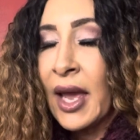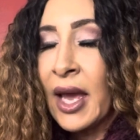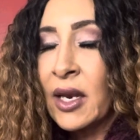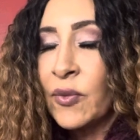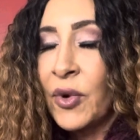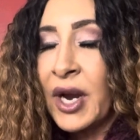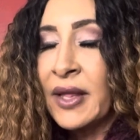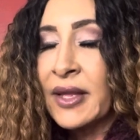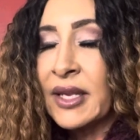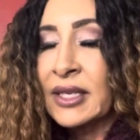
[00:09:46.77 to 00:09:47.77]
and praying
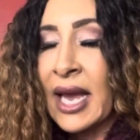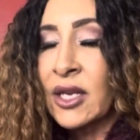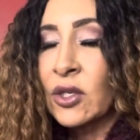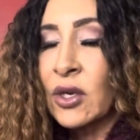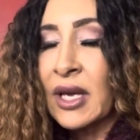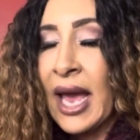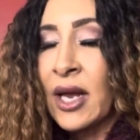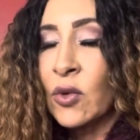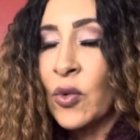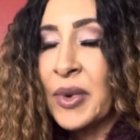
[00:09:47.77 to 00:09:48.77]
that this candle
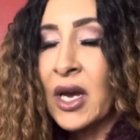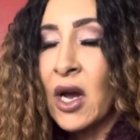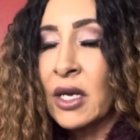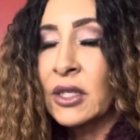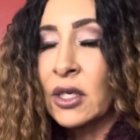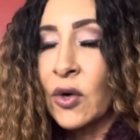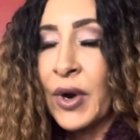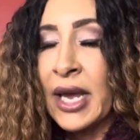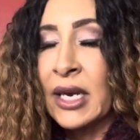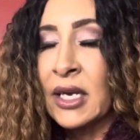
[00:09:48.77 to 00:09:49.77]
will be
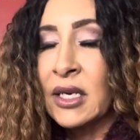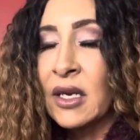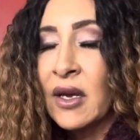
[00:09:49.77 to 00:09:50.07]
consecrated